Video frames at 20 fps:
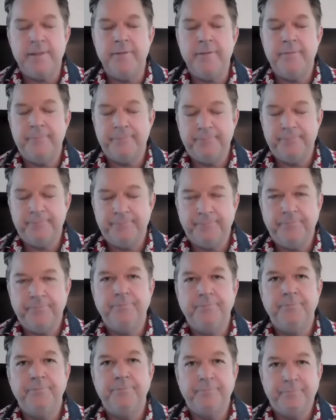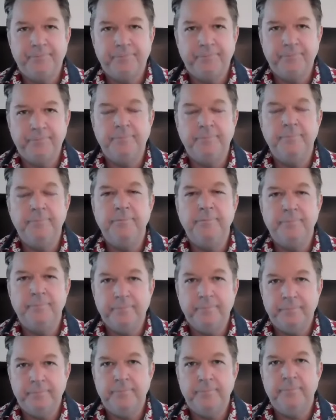You, can, you see you see homeless veterans
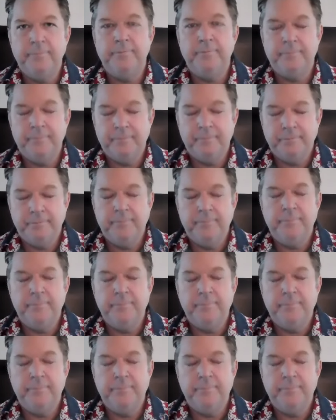out there,